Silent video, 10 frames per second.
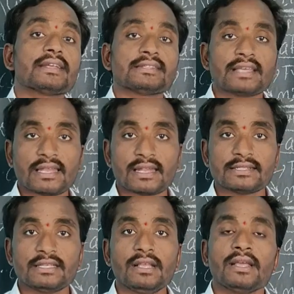as a
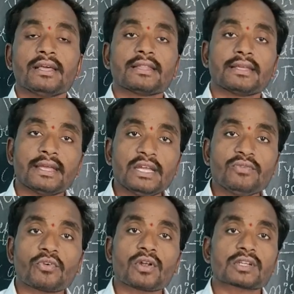energy. The end
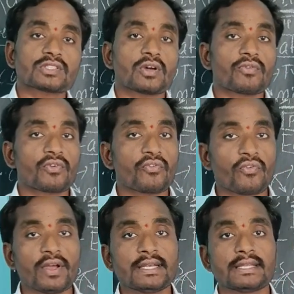products of a
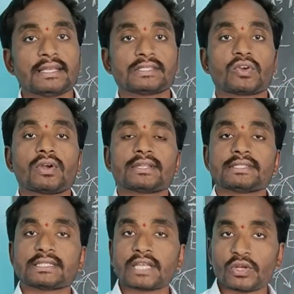fat is called as
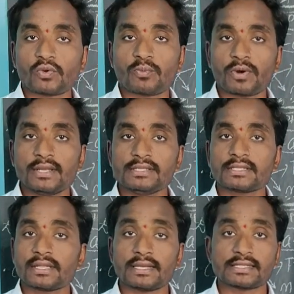ketone
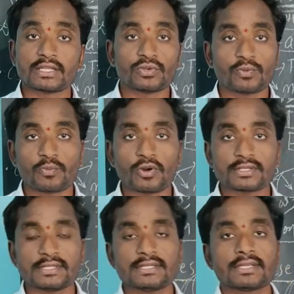bodies, that is ketone
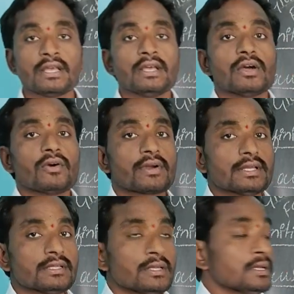productions.
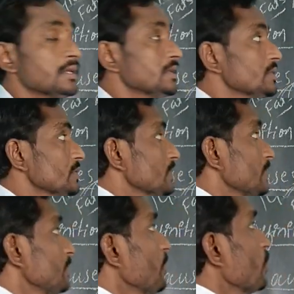Okay,
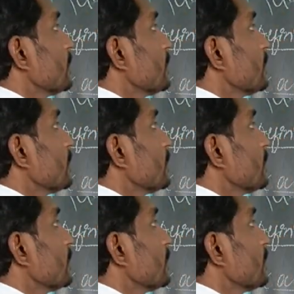it may